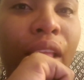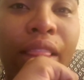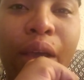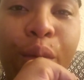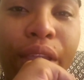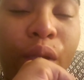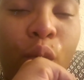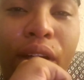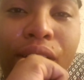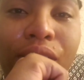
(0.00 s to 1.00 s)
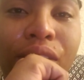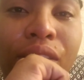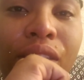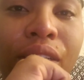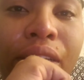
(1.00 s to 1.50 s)
that we are well,
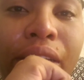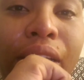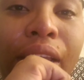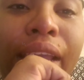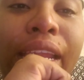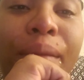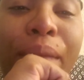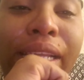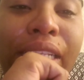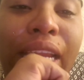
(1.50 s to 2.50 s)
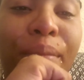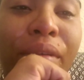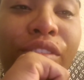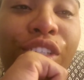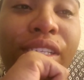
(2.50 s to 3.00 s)
in the mighty name
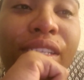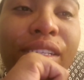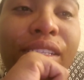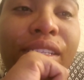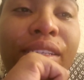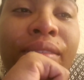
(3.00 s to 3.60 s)
of Jesus.